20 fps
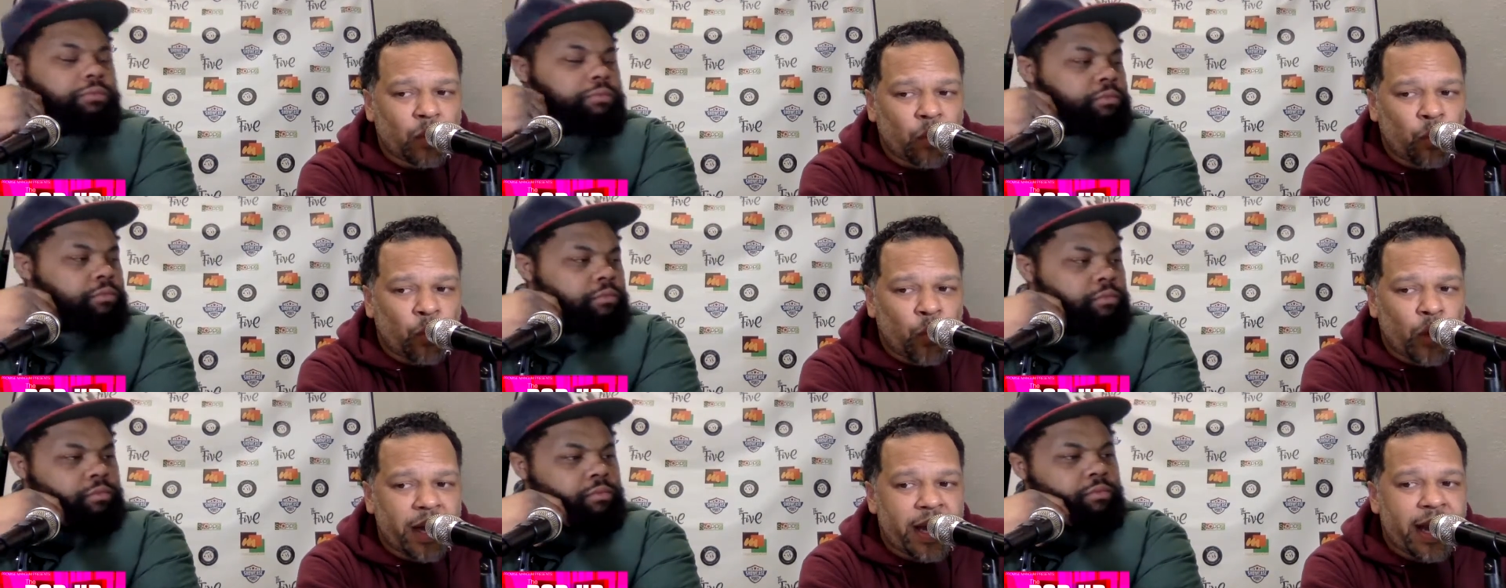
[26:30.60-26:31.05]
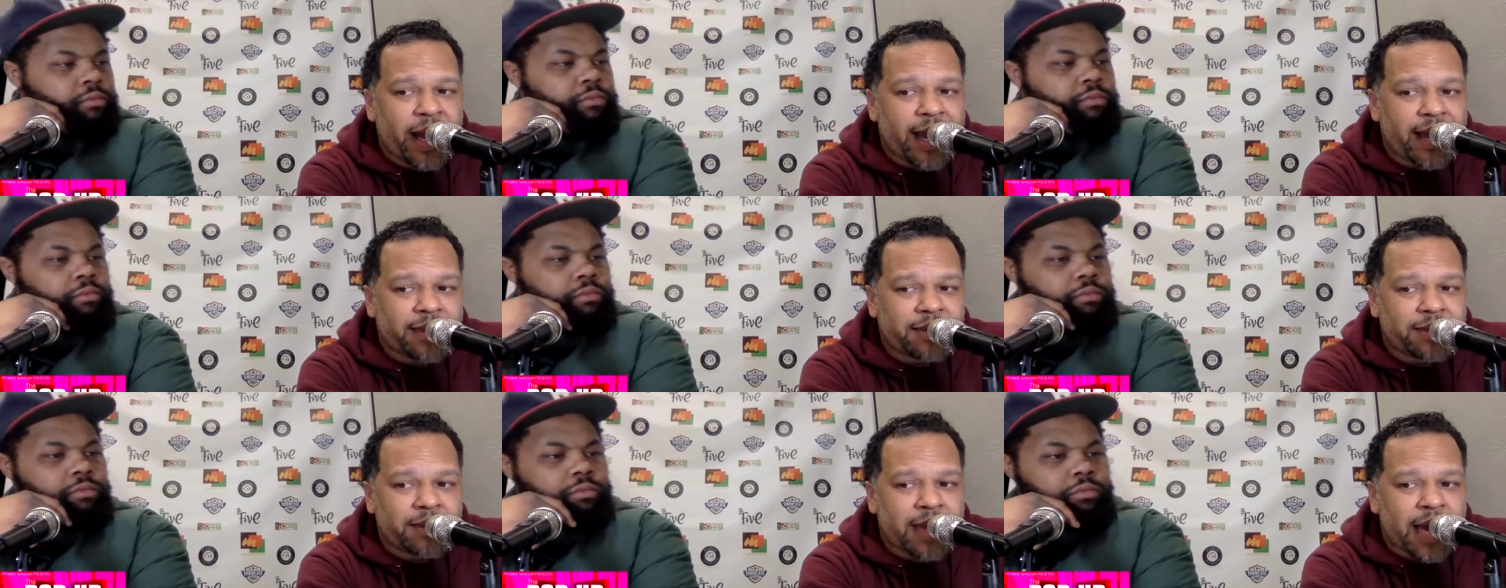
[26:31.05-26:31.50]
Speaker 1: what
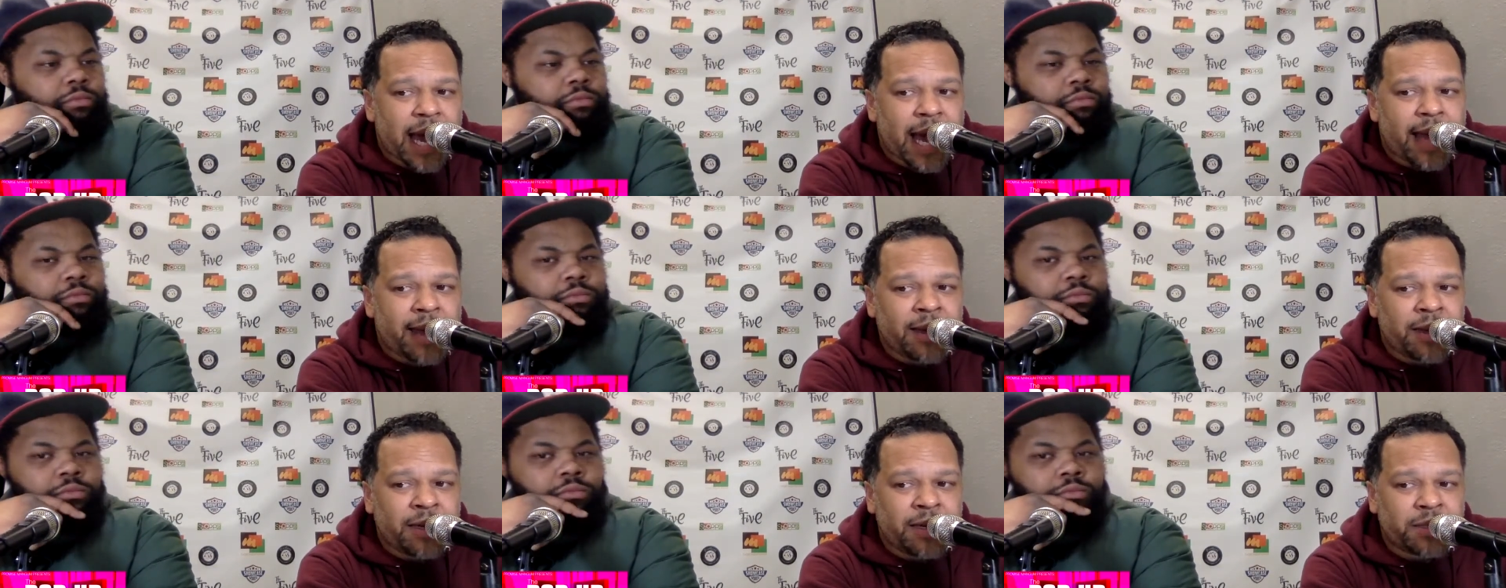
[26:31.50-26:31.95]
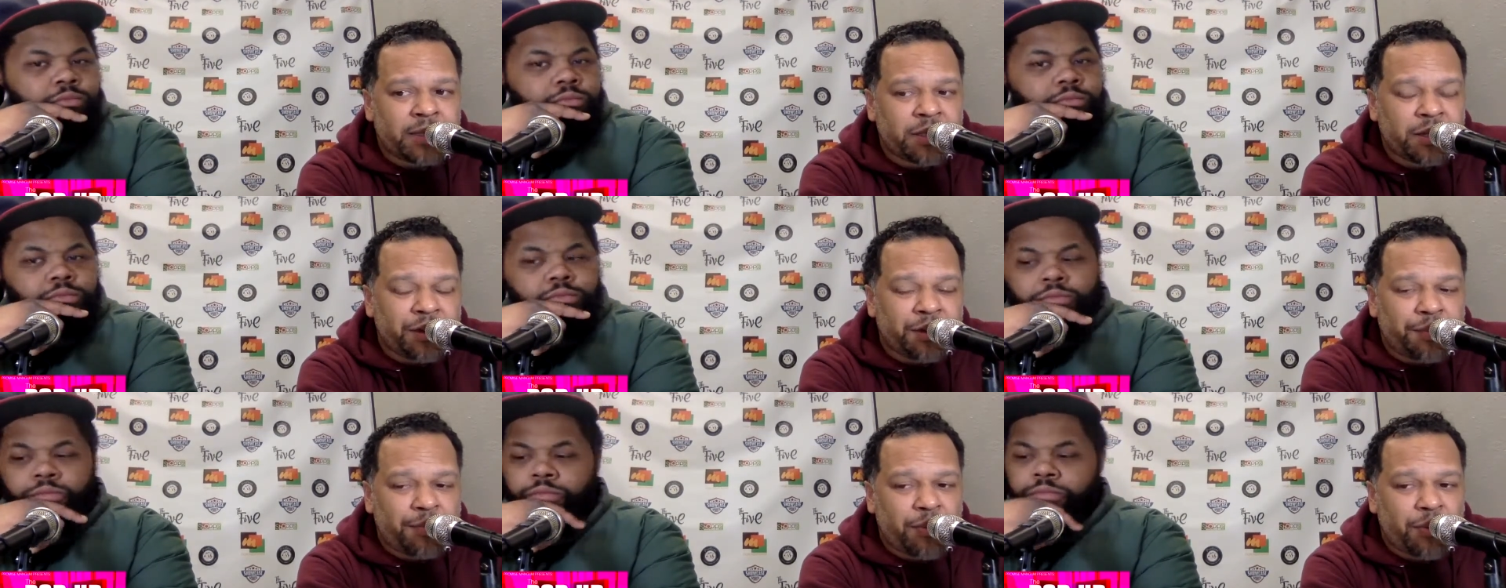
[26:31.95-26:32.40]
has gotten us
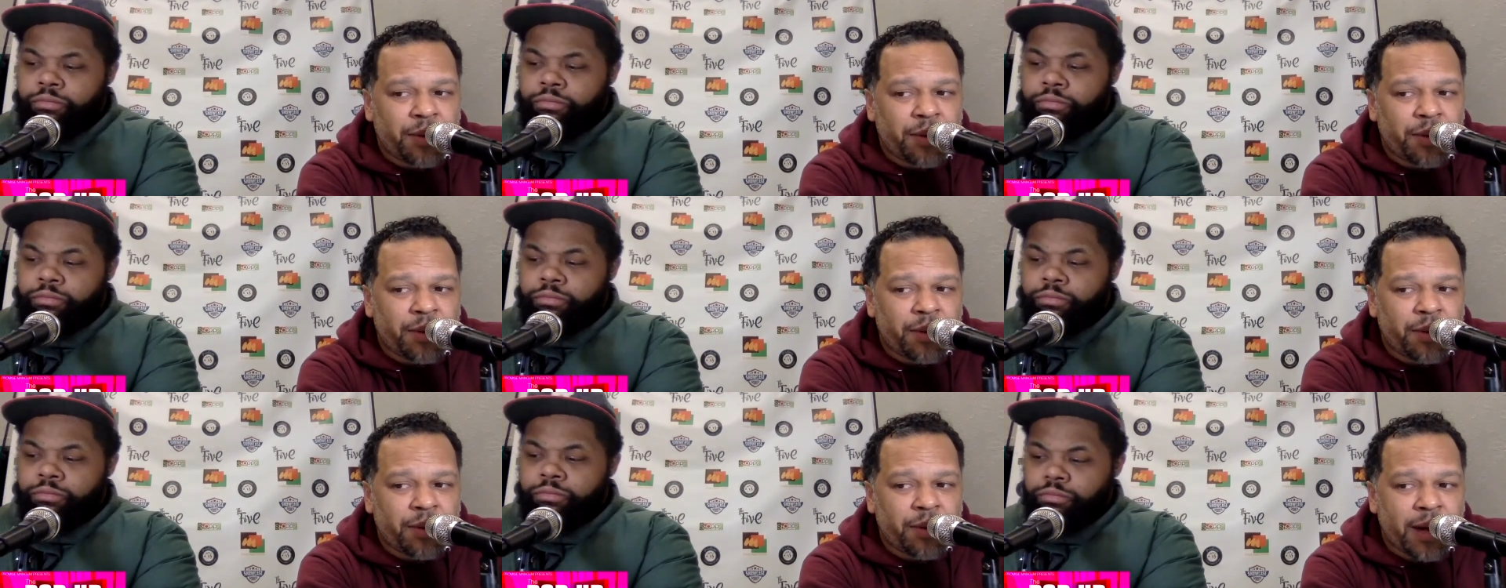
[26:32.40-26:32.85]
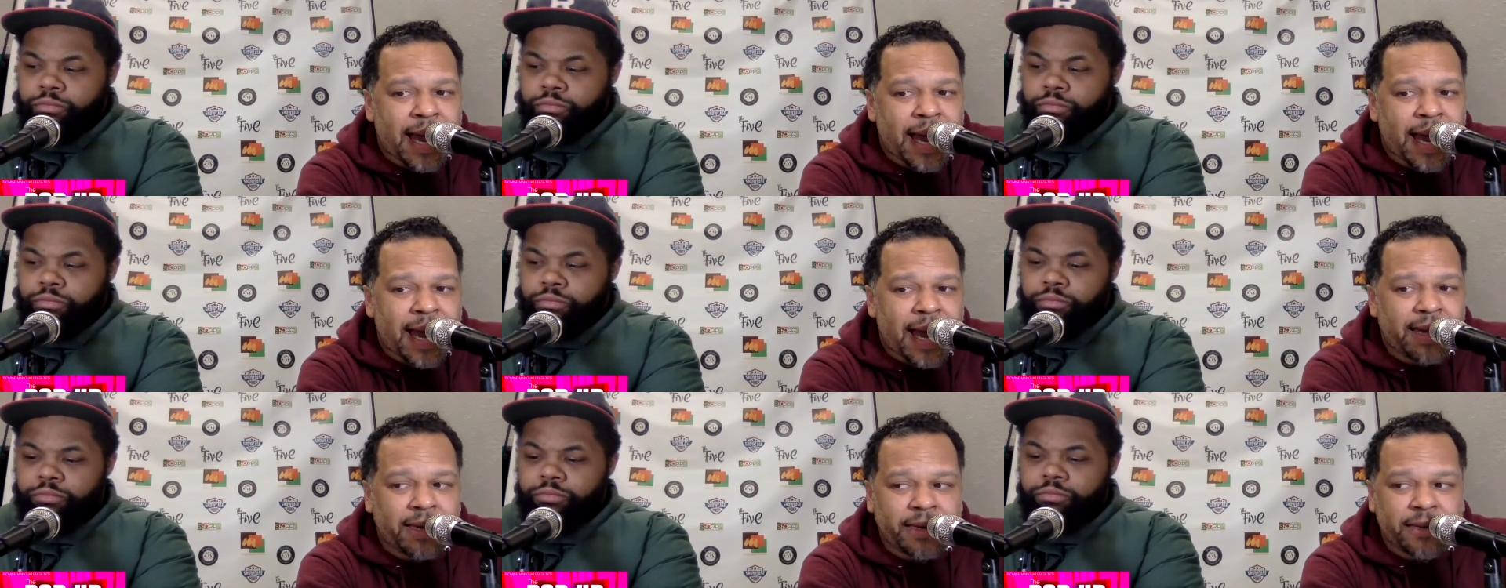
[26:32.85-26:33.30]
to the point where the
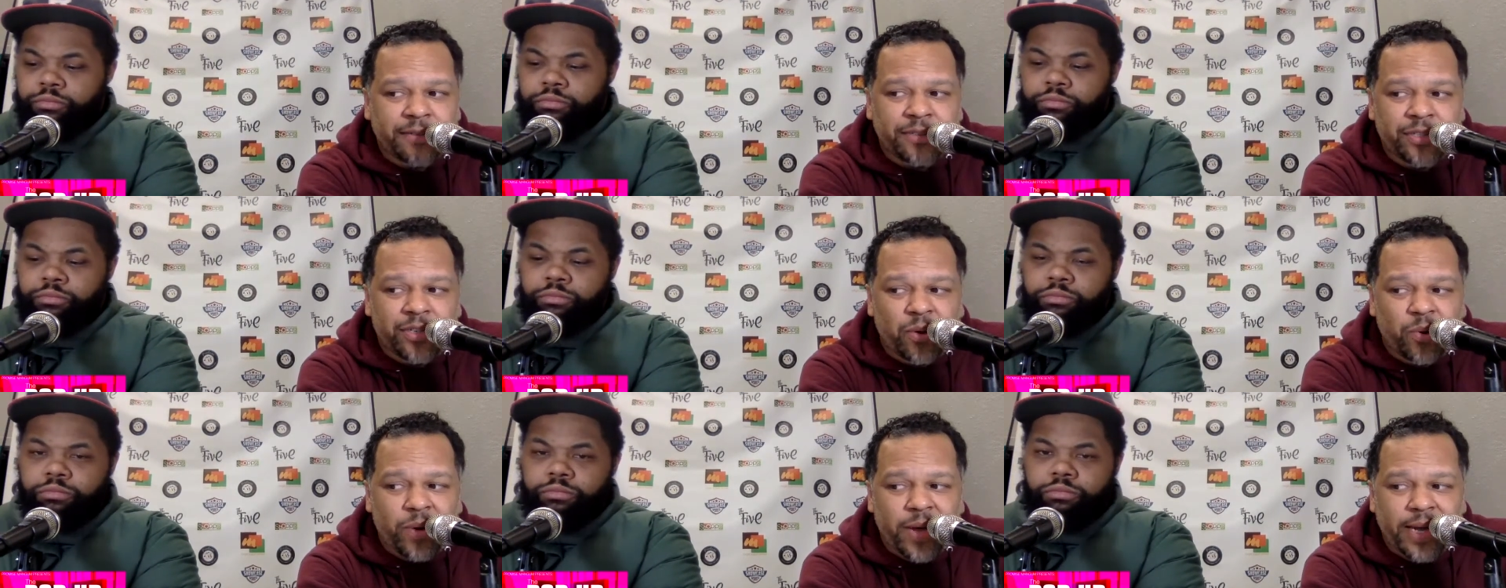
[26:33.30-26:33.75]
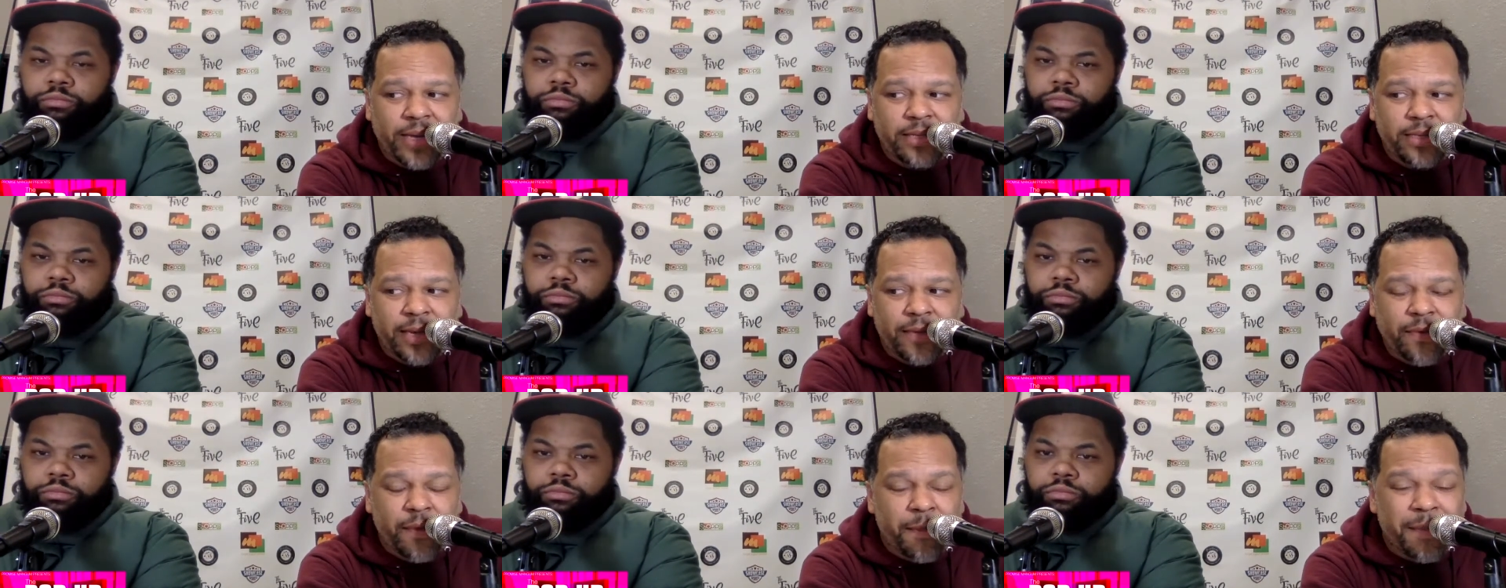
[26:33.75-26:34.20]
idea of
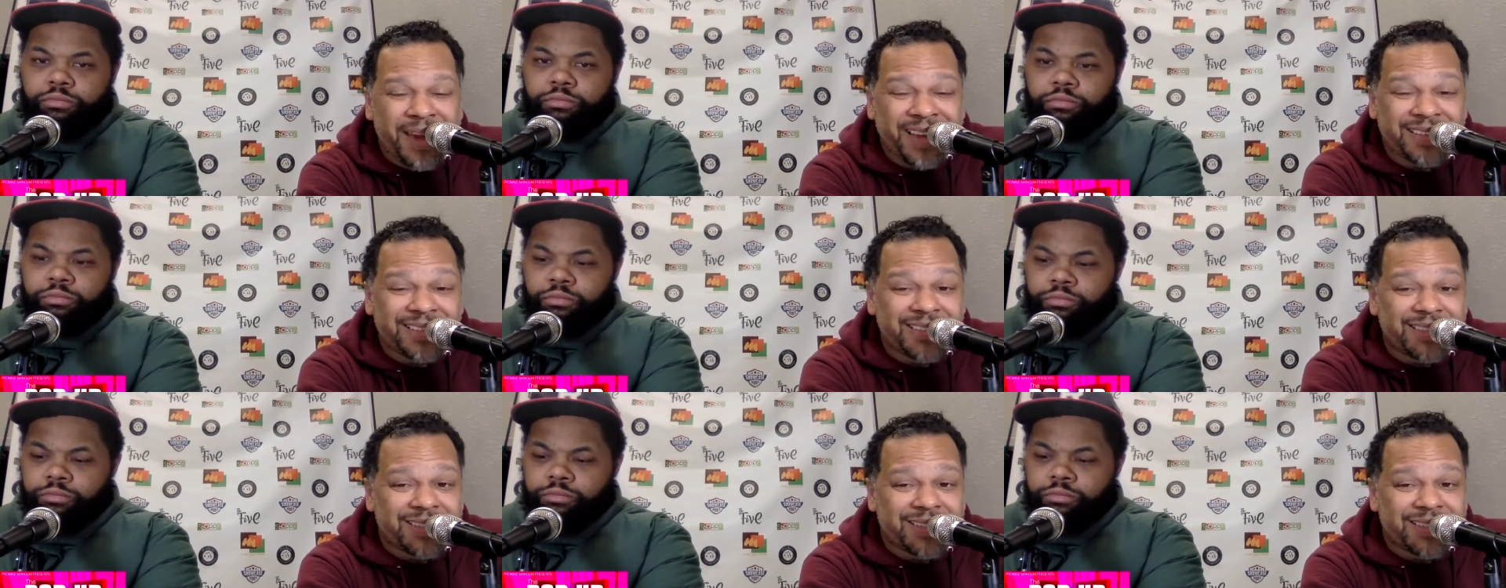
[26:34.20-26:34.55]
showcase even makes